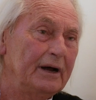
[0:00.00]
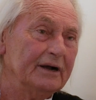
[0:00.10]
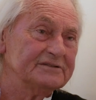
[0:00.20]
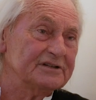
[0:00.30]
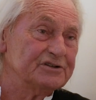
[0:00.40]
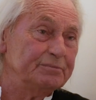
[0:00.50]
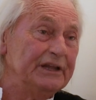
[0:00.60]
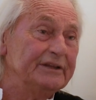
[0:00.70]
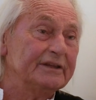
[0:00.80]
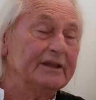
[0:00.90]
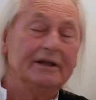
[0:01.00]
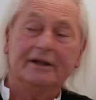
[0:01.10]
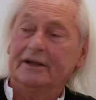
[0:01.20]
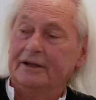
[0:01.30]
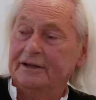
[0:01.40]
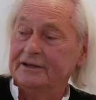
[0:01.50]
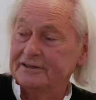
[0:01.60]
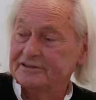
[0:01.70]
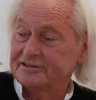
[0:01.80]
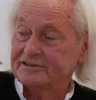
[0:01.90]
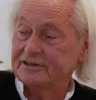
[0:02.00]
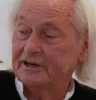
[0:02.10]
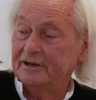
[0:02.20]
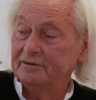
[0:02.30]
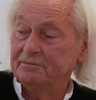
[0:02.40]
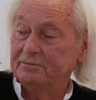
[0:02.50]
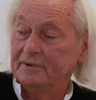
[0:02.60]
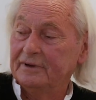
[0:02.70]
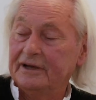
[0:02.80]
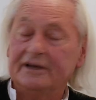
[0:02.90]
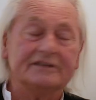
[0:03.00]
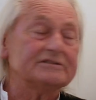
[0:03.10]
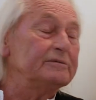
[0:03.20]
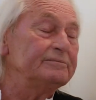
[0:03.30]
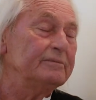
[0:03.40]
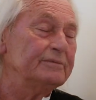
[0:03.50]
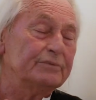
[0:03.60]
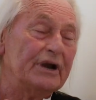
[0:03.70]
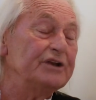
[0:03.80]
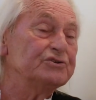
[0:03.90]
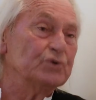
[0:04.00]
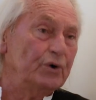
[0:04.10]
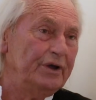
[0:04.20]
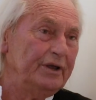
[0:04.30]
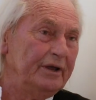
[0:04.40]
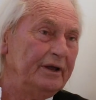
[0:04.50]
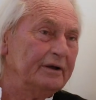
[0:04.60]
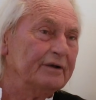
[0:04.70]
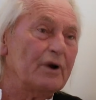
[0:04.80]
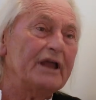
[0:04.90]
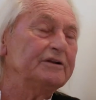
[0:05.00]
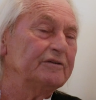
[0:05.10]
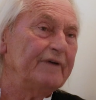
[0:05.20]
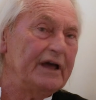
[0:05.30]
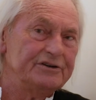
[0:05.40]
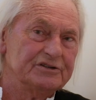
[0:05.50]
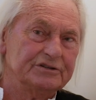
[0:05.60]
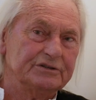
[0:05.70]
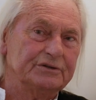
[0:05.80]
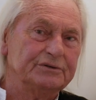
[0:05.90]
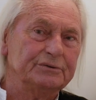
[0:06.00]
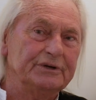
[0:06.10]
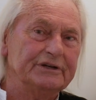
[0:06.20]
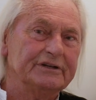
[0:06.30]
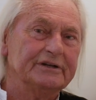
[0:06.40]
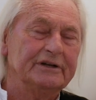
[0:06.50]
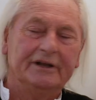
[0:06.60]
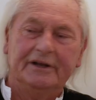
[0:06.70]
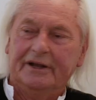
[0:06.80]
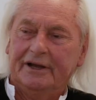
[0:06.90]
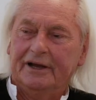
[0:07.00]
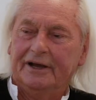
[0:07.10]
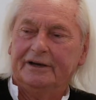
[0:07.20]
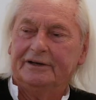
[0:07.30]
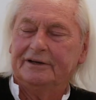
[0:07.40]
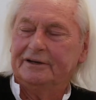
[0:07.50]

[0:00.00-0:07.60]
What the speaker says: Axel Schmidt, it's a great joy, a great adventure to do it. And